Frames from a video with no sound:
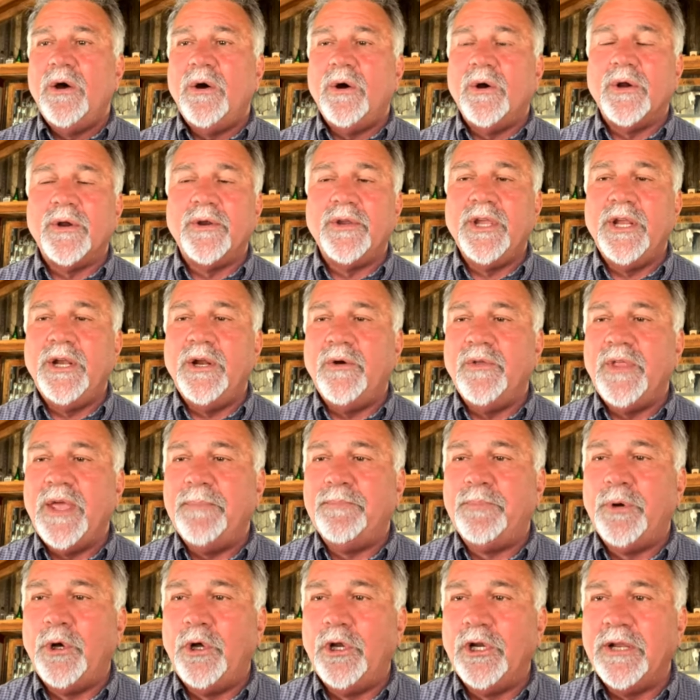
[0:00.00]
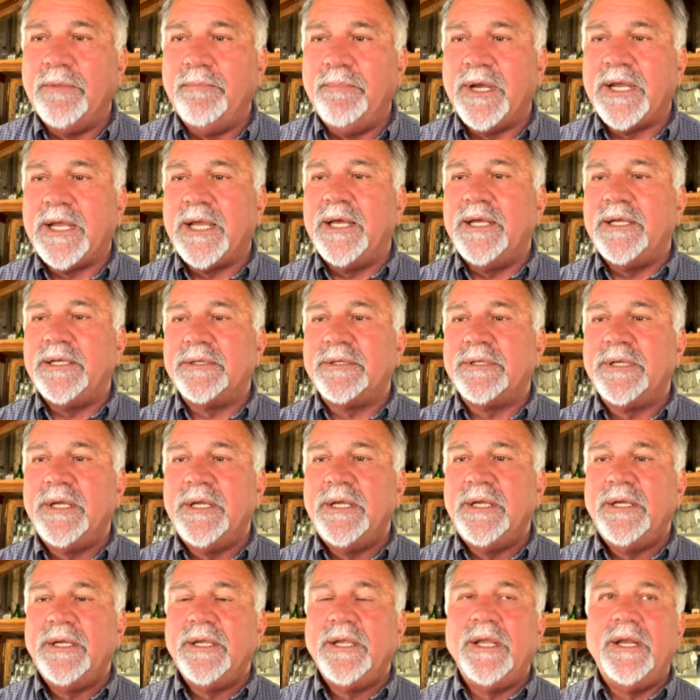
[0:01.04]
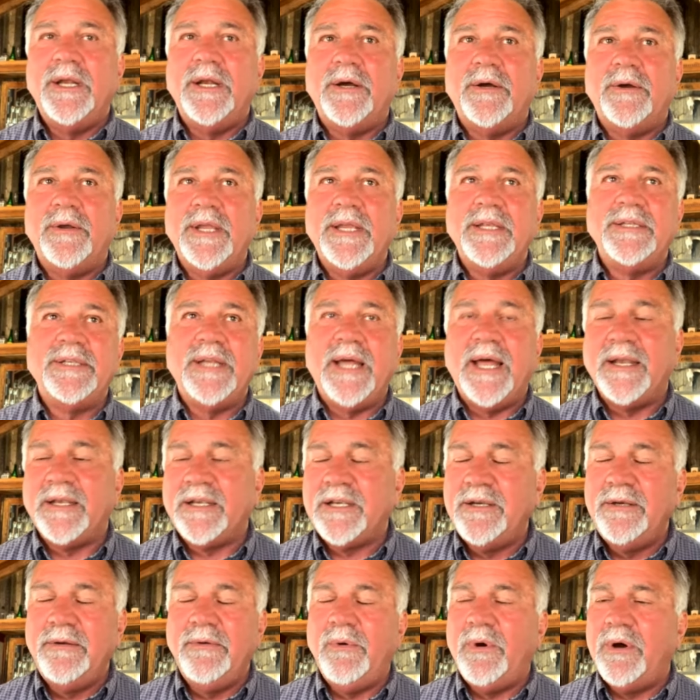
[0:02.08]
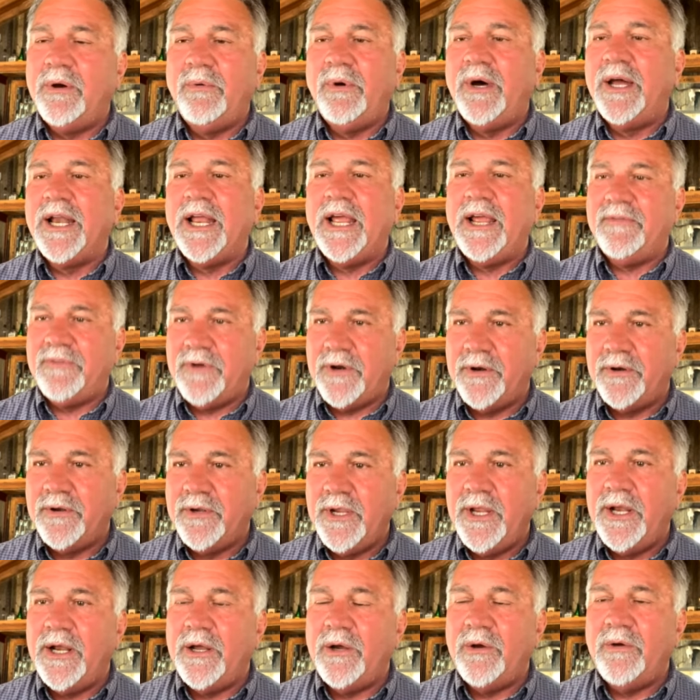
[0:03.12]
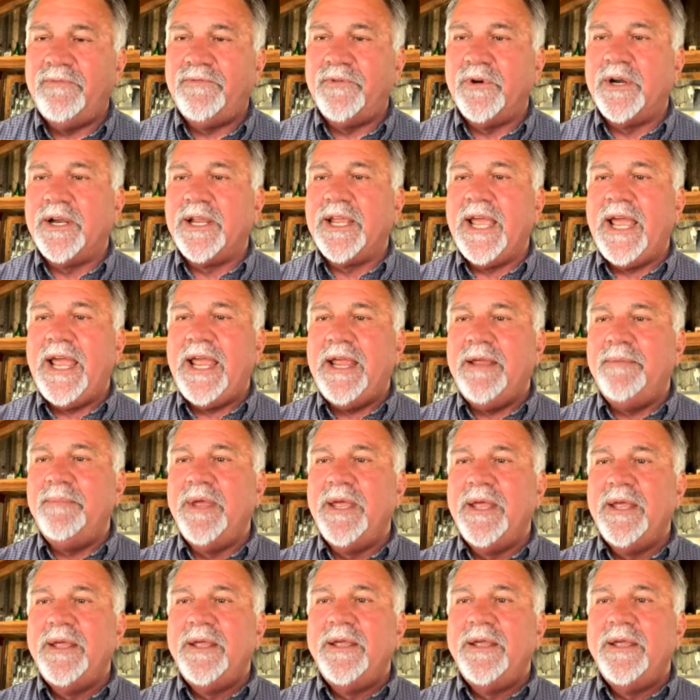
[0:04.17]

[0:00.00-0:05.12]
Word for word: Or, you know, they pulled him because you know, he's not whatever, you know, for a game.